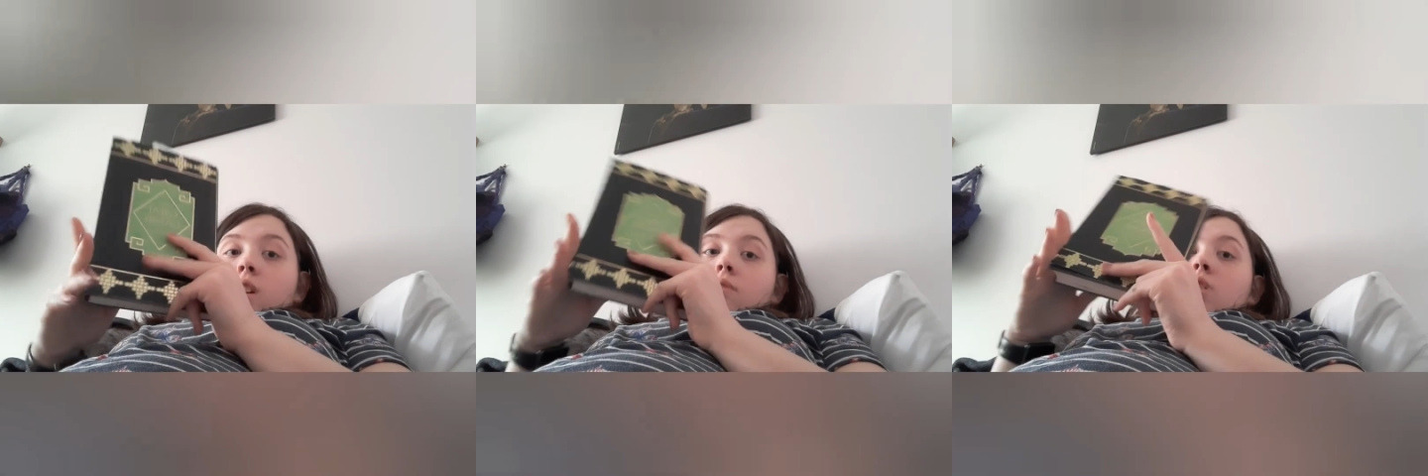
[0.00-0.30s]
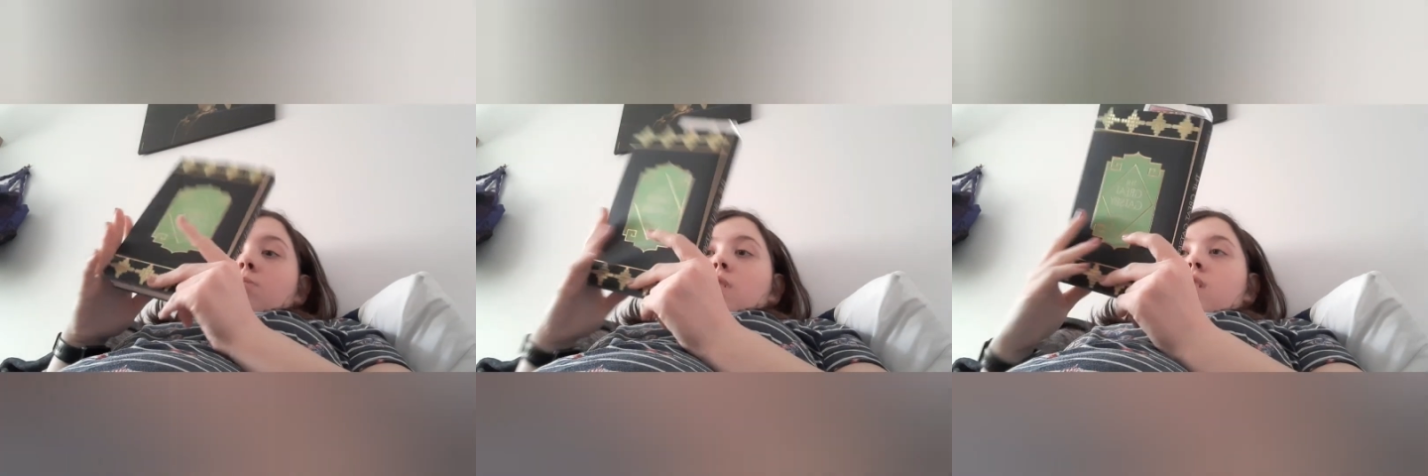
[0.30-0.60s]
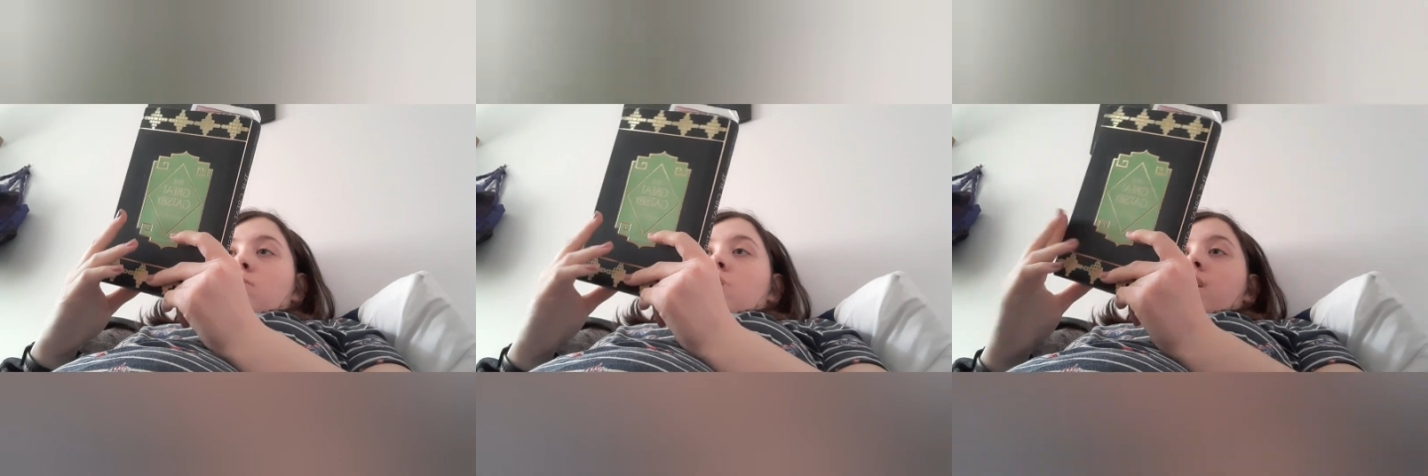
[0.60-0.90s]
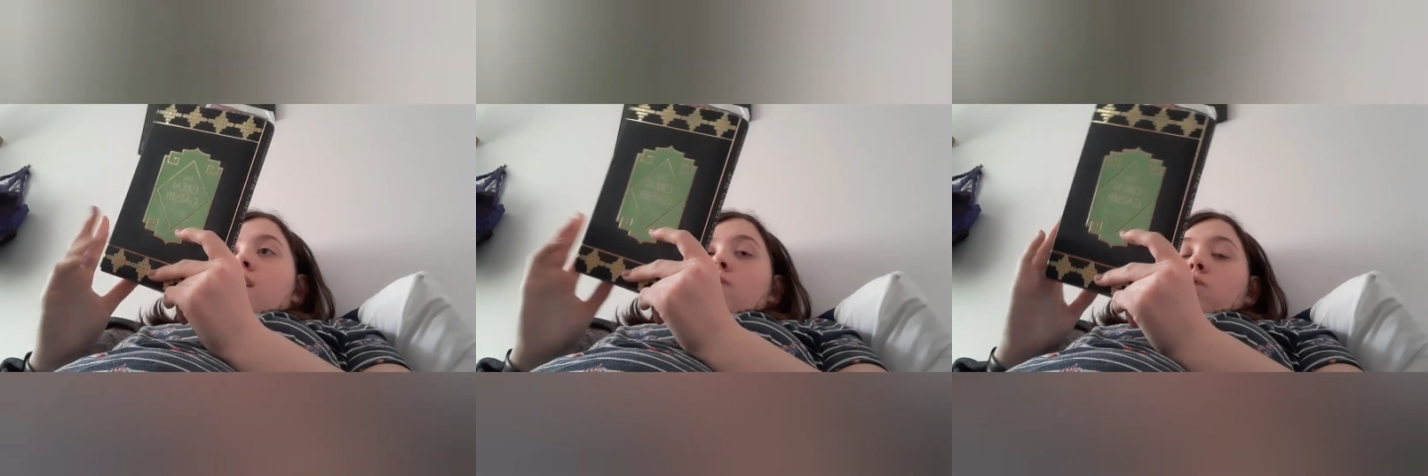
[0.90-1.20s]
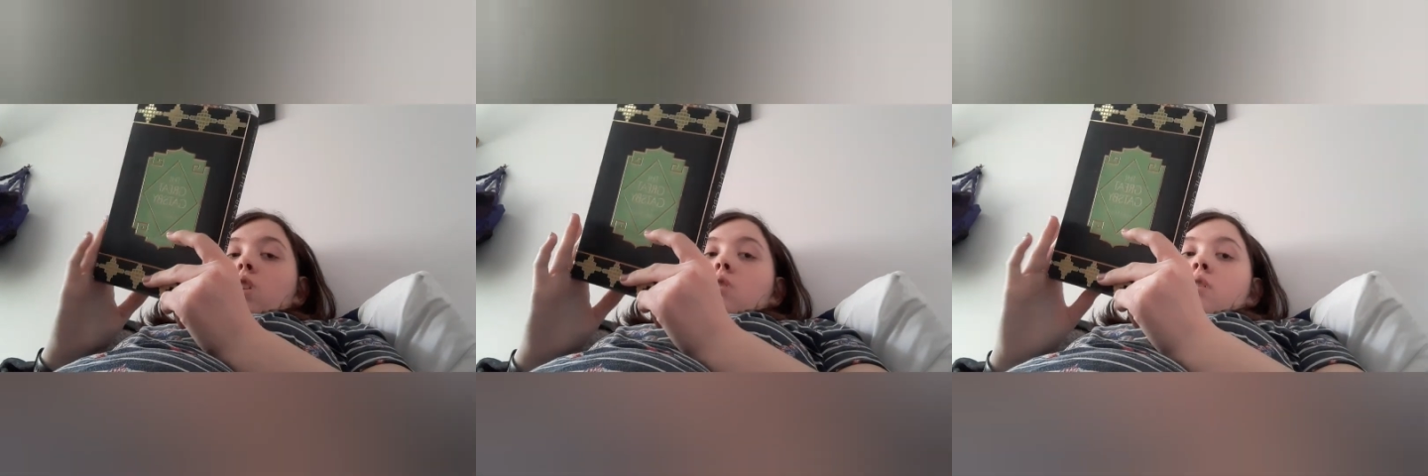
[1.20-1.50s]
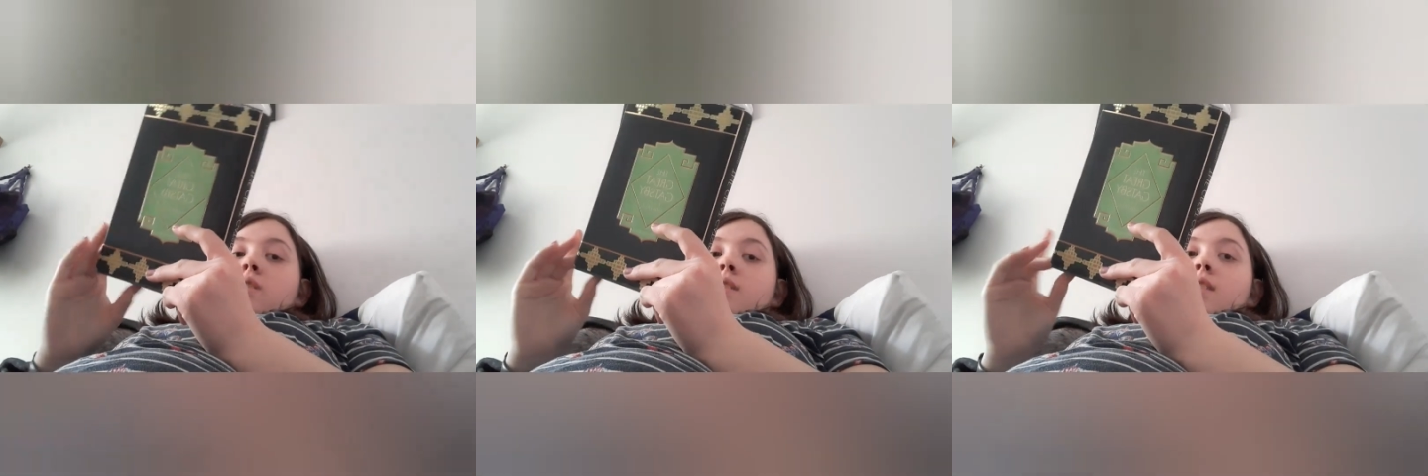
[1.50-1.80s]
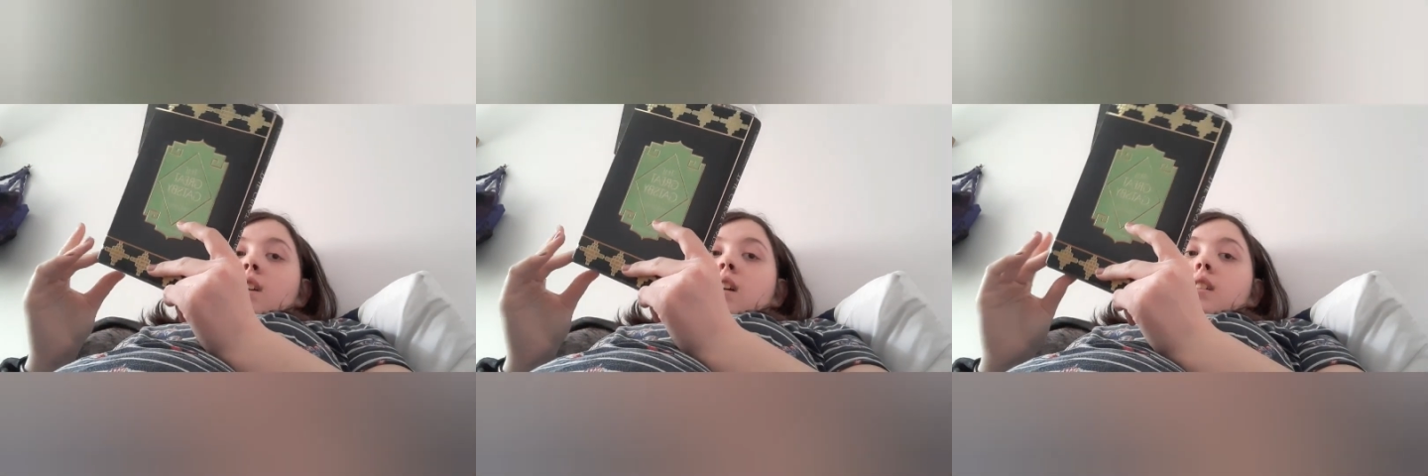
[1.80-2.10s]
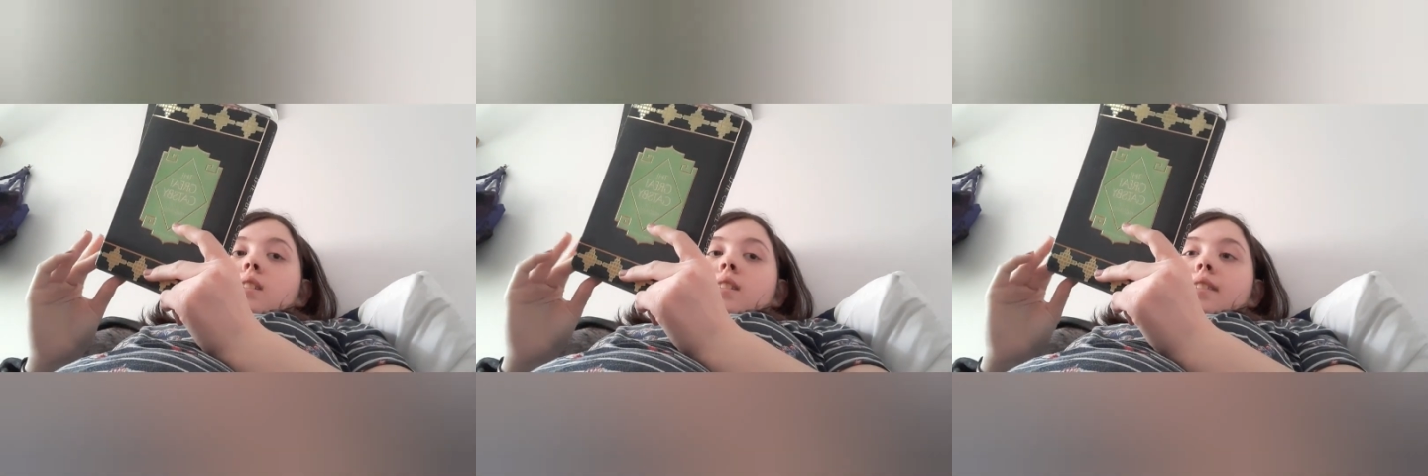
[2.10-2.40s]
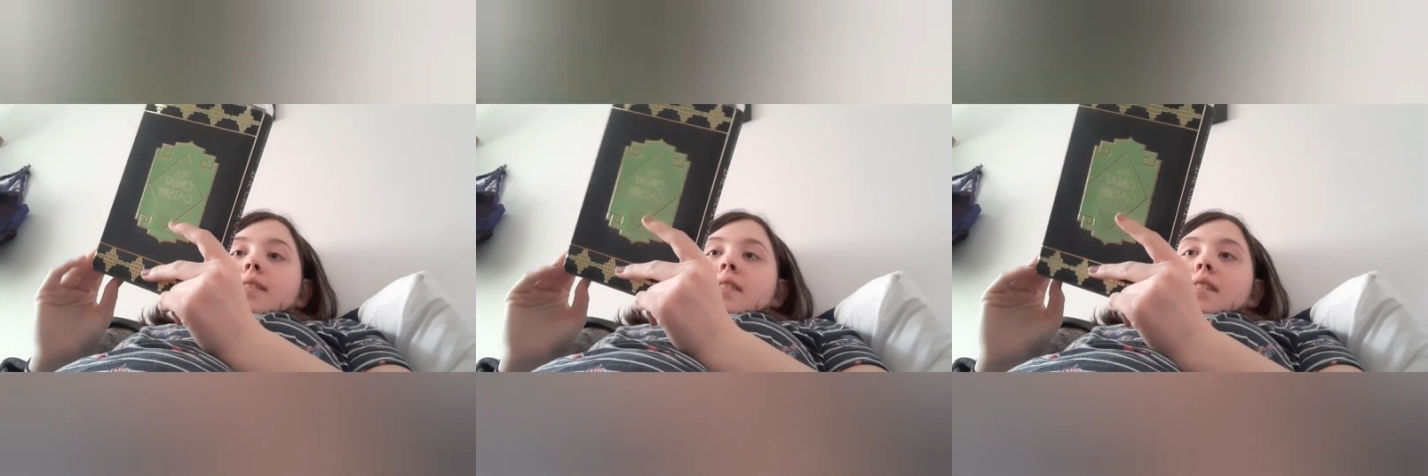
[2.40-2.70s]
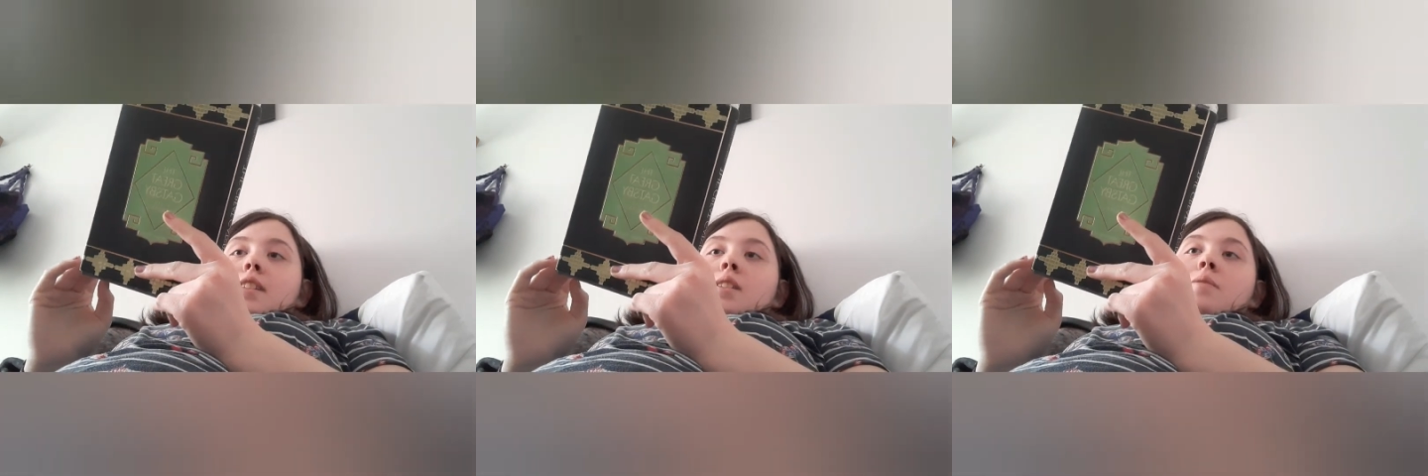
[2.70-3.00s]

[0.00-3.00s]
I've spoken about it in vlogs and that, and